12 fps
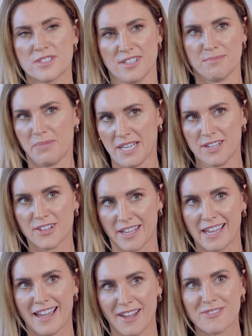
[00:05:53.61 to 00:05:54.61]
to be
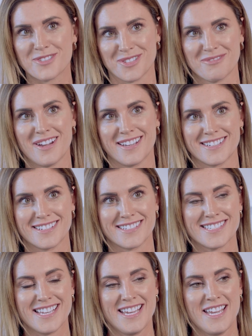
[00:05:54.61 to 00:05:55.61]
looking after the riders,